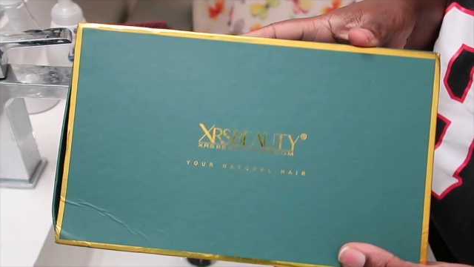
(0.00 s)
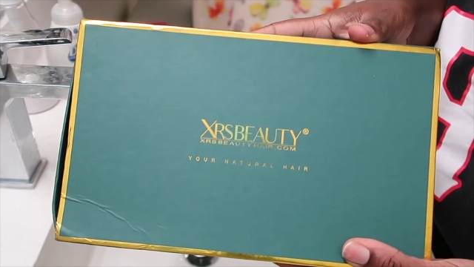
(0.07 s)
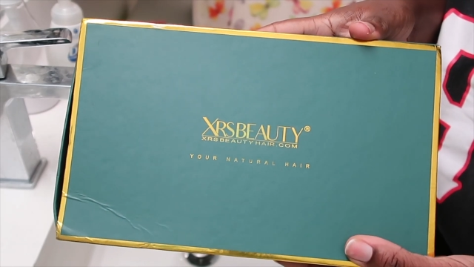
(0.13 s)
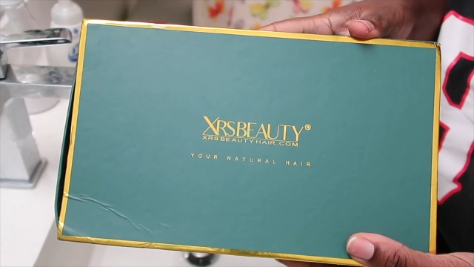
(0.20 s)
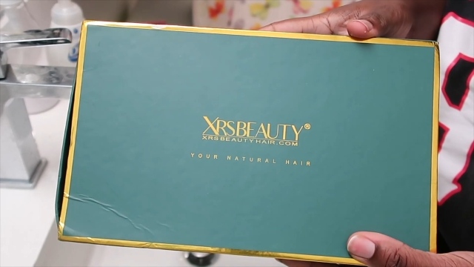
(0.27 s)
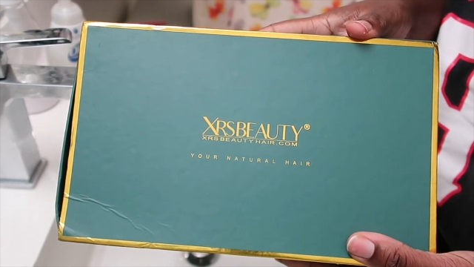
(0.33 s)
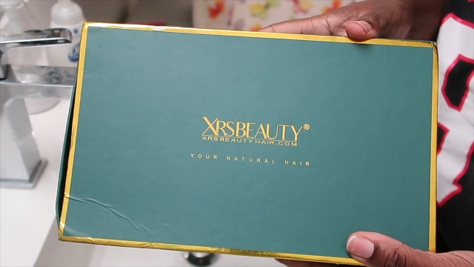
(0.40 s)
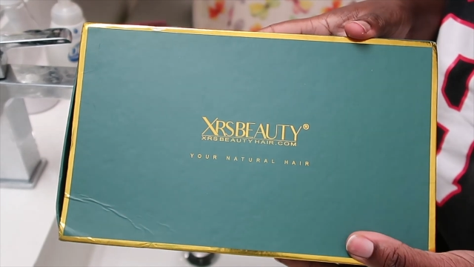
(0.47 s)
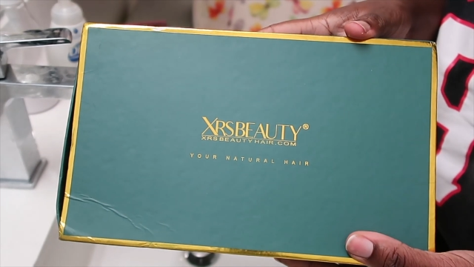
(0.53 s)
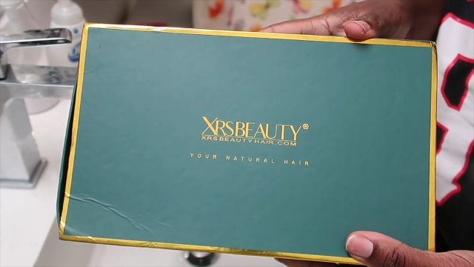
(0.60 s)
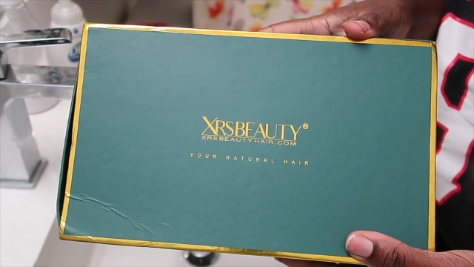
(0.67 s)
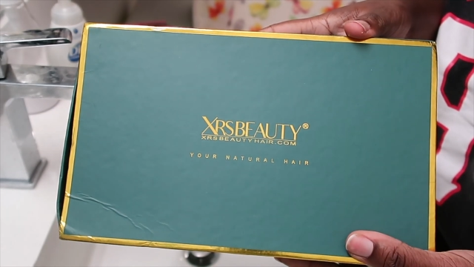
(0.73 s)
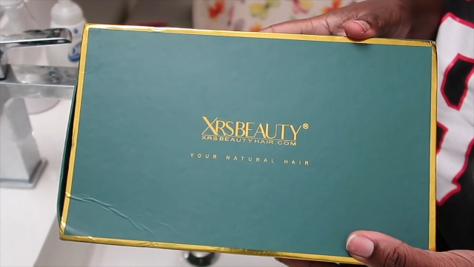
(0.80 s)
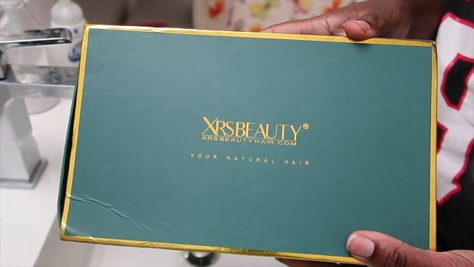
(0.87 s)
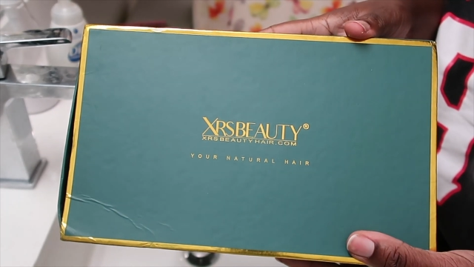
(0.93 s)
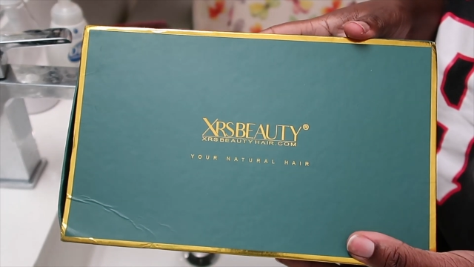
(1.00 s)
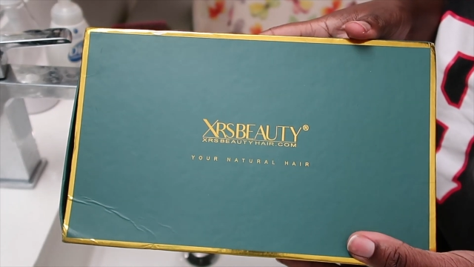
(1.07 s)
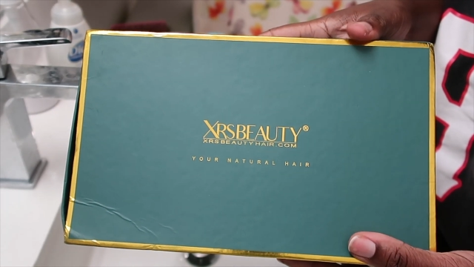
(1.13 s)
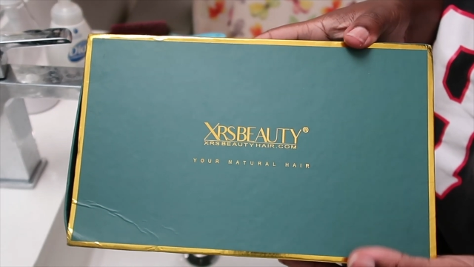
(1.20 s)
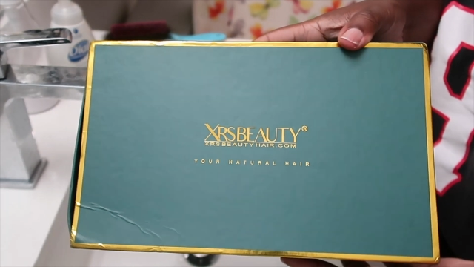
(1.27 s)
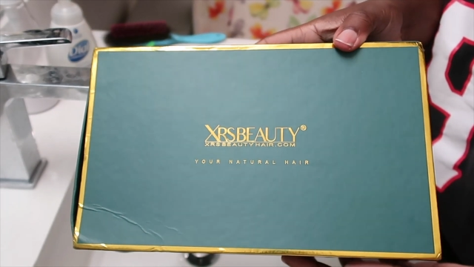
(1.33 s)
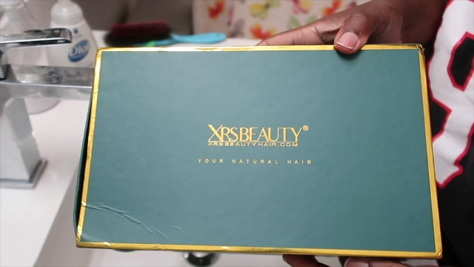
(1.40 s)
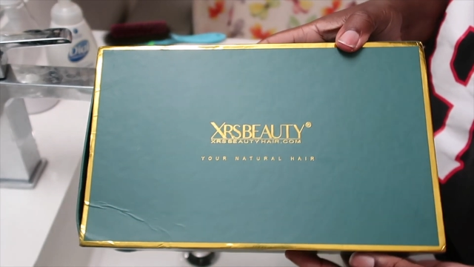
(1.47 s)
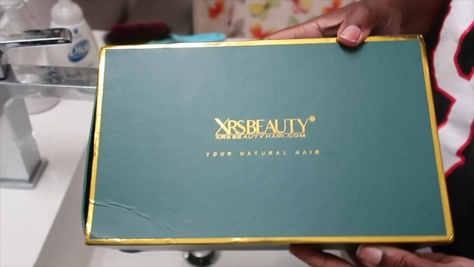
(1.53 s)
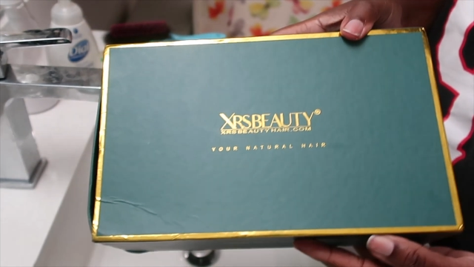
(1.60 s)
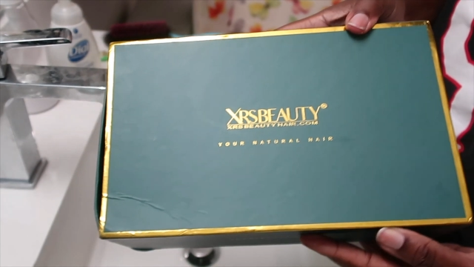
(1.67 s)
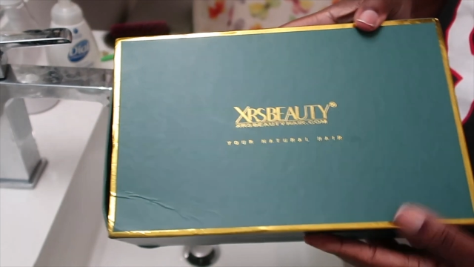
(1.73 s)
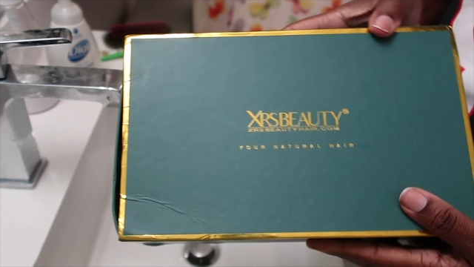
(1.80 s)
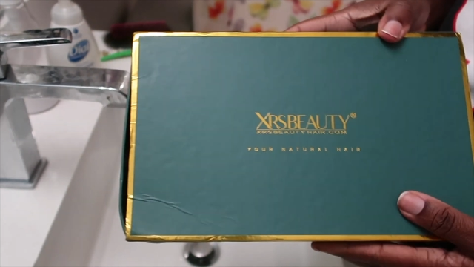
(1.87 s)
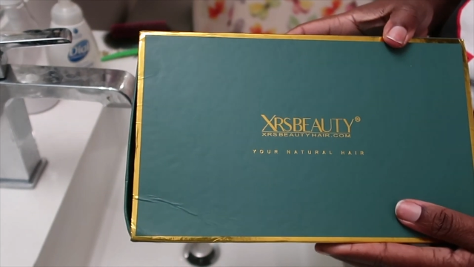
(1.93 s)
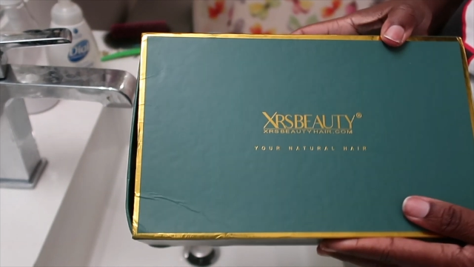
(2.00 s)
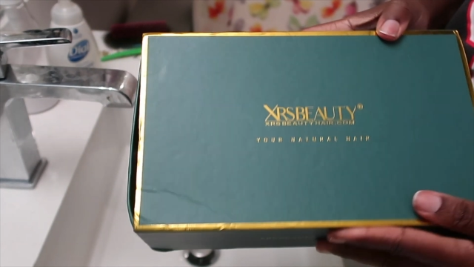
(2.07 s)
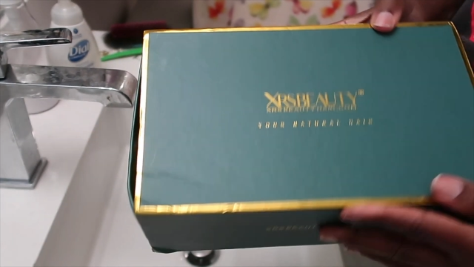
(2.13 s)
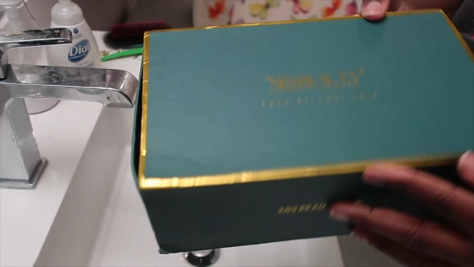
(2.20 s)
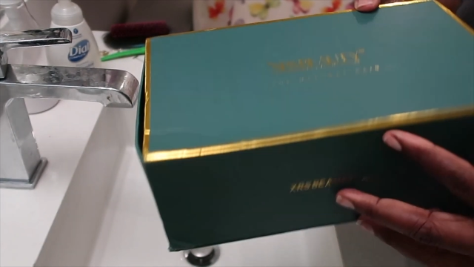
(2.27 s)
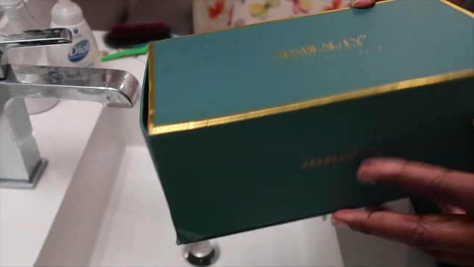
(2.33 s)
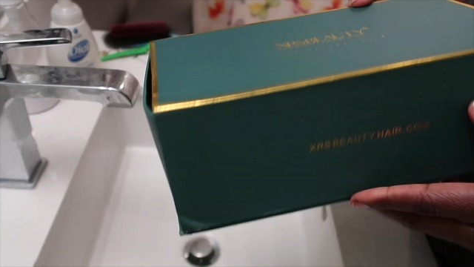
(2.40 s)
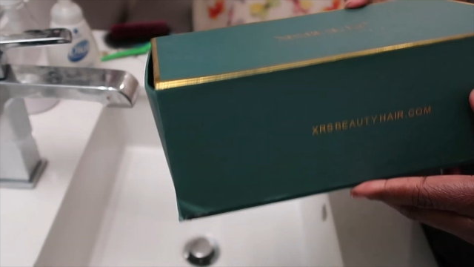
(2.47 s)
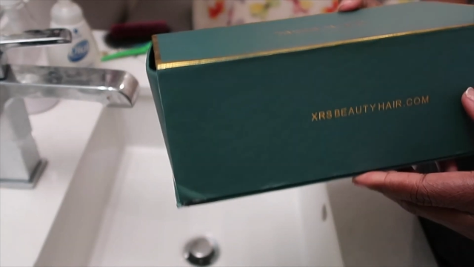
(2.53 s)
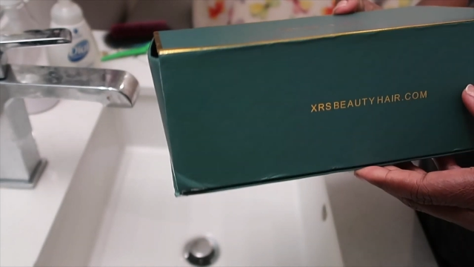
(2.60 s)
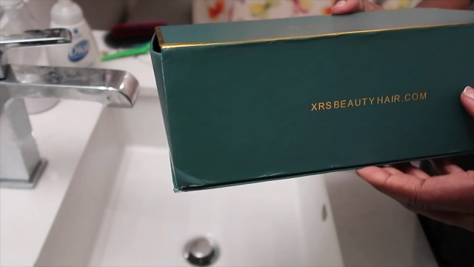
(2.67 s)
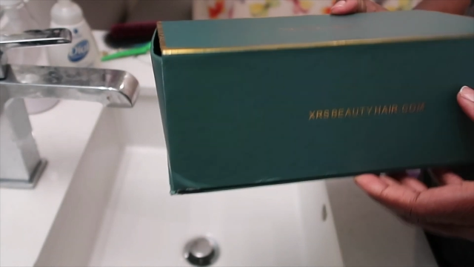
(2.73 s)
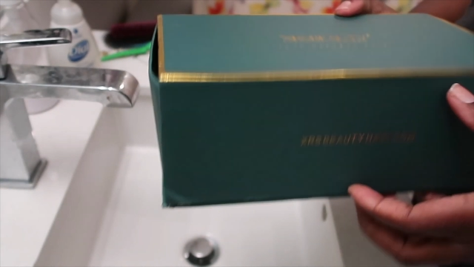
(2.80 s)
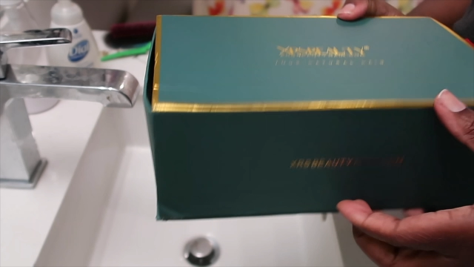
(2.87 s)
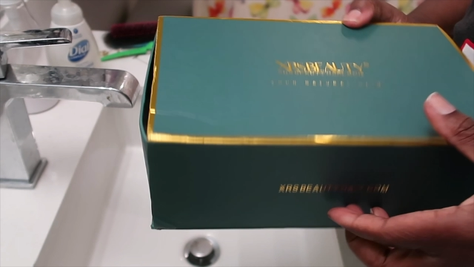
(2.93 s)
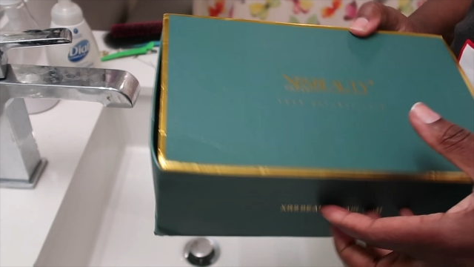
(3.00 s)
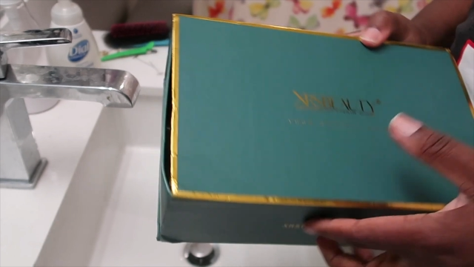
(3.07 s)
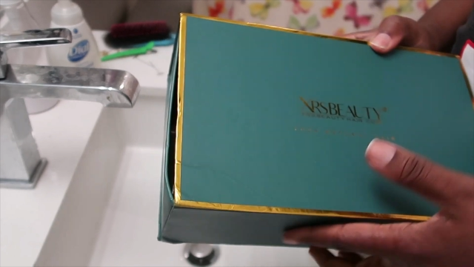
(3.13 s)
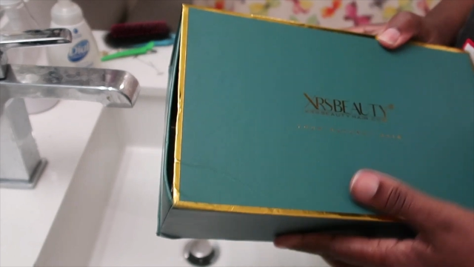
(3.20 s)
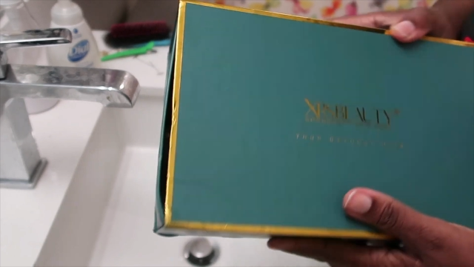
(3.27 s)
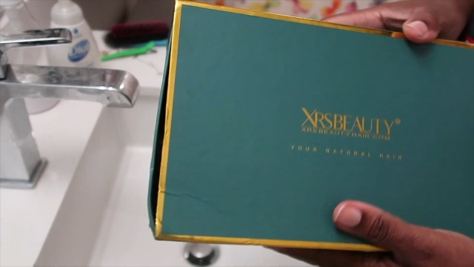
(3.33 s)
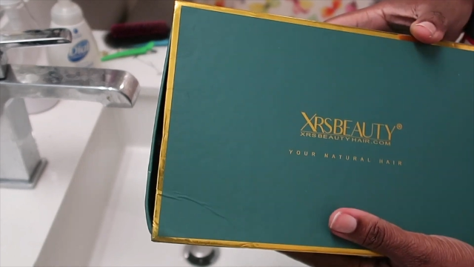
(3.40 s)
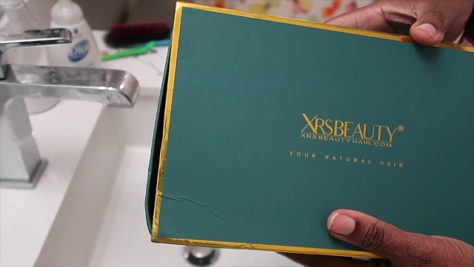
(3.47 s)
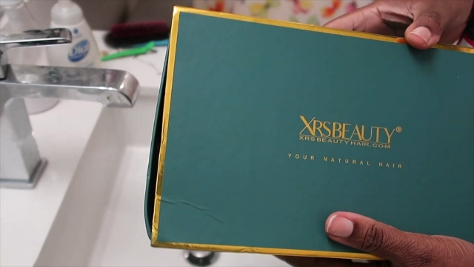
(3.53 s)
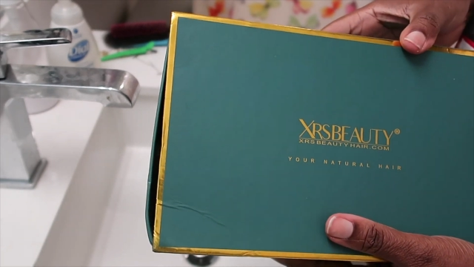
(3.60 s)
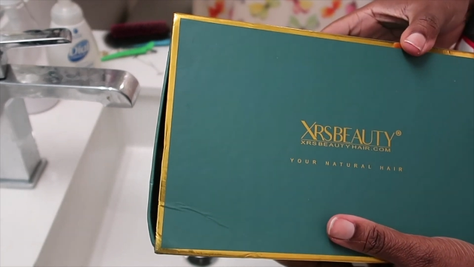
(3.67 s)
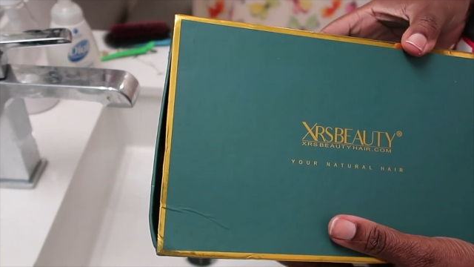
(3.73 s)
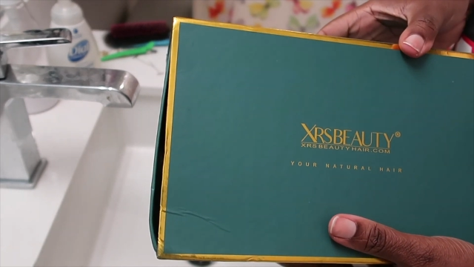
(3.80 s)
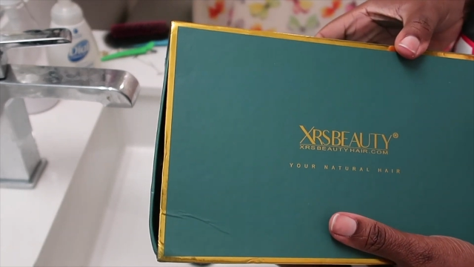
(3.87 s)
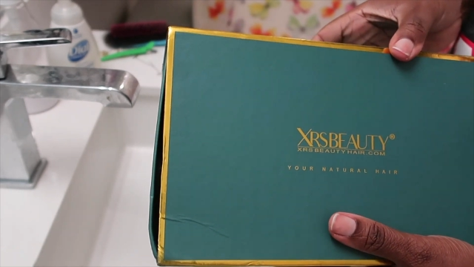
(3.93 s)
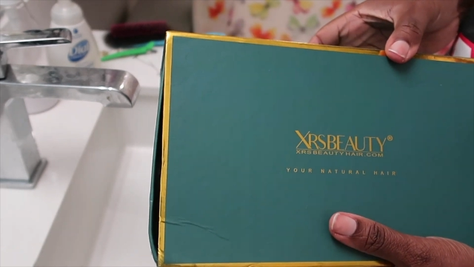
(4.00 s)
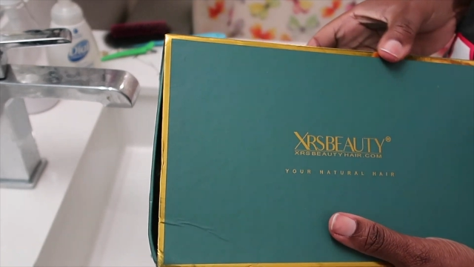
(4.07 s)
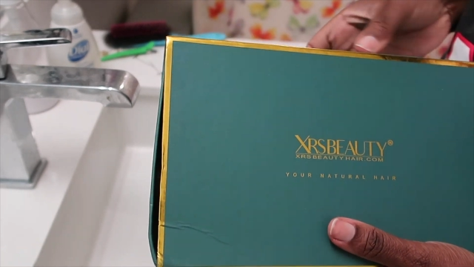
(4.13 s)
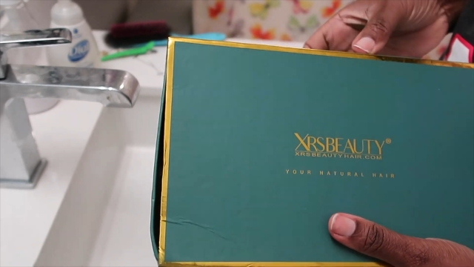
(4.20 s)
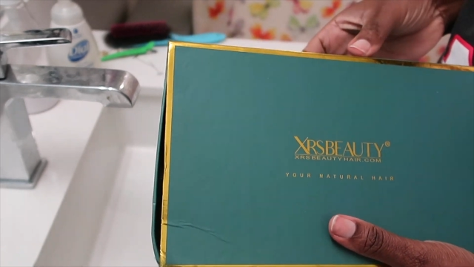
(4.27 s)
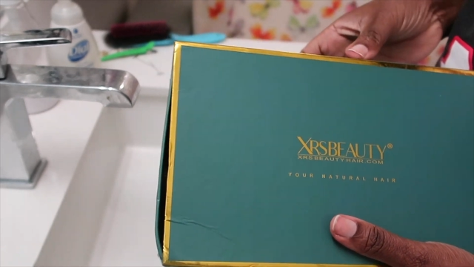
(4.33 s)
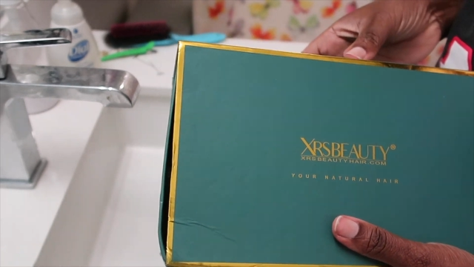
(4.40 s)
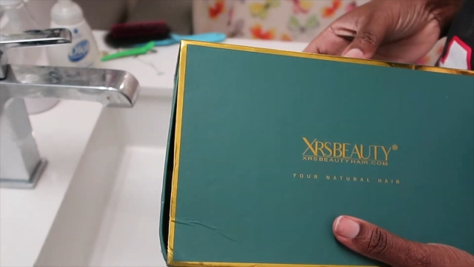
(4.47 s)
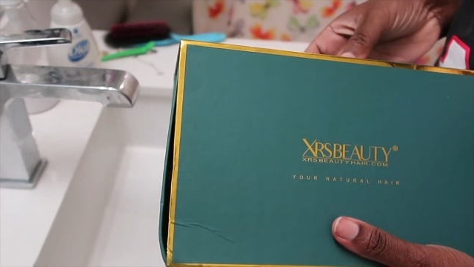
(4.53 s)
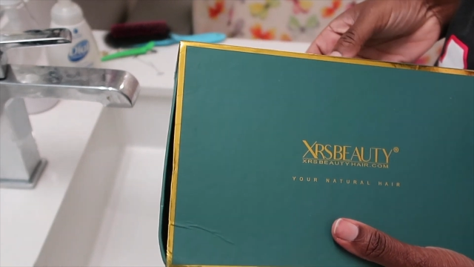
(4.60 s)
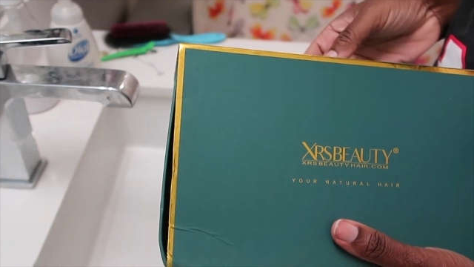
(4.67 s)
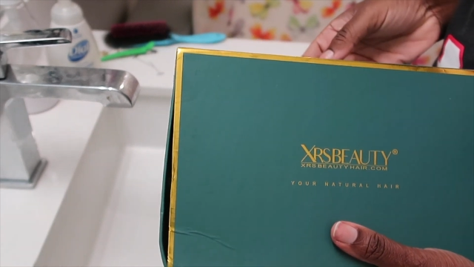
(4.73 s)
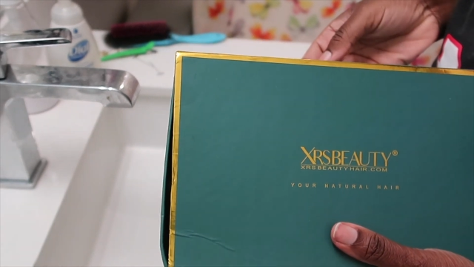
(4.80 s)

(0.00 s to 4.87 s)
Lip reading: [unreadable: no face in view]